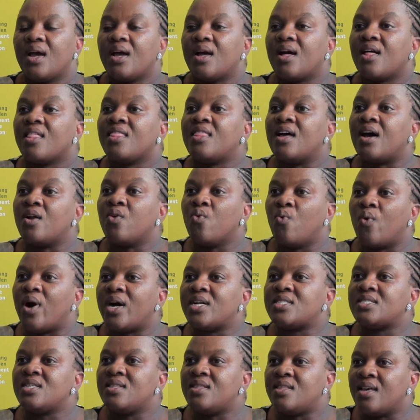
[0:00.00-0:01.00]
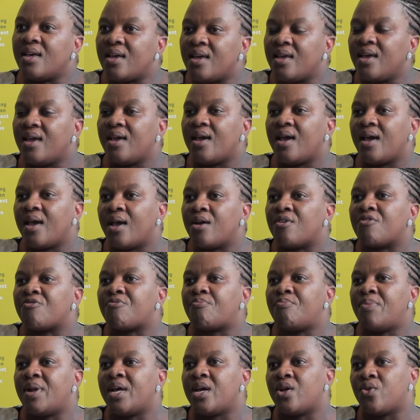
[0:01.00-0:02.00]
than what they have
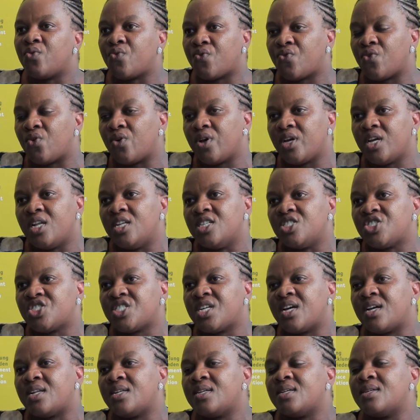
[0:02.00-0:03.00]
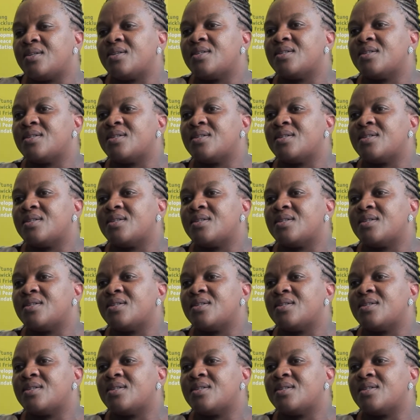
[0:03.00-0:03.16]
planned for initially.